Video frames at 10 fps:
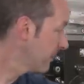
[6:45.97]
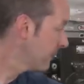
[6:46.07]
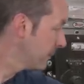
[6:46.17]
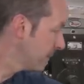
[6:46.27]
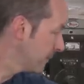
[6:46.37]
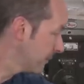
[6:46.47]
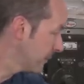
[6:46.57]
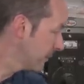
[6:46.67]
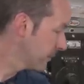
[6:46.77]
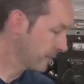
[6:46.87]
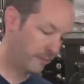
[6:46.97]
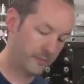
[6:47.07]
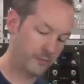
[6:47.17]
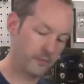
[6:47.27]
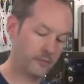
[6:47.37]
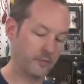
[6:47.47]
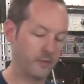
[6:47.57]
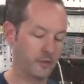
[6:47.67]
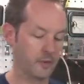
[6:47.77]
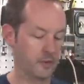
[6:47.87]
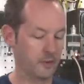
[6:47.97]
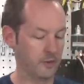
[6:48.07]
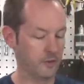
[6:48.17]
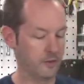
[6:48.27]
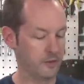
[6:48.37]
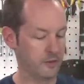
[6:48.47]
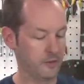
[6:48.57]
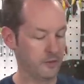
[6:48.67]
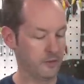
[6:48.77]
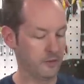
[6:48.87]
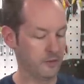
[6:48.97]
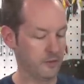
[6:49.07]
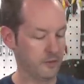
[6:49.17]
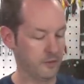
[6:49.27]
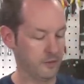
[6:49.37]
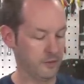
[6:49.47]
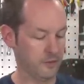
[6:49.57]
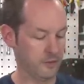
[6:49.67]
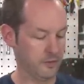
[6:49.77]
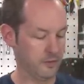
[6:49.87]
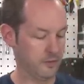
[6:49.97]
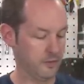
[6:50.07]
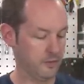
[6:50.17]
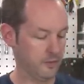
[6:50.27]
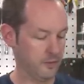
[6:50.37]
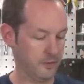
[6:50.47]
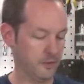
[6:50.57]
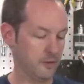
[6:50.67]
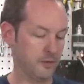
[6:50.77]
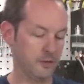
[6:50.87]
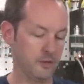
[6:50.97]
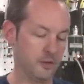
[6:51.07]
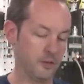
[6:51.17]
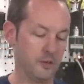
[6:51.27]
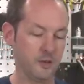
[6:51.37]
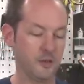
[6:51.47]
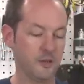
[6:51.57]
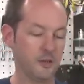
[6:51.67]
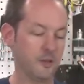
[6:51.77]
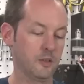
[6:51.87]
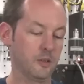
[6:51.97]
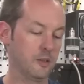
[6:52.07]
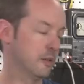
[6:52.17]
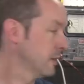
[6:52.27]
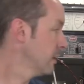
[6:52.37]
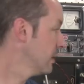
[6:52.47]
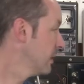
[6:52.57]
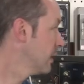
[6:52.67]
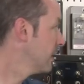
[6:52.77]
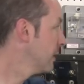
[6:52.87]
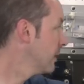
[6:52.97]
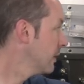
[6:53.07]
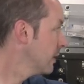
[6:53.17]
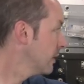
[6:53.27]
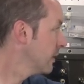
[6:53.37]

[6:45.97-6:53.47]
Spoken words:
Nobody speaks.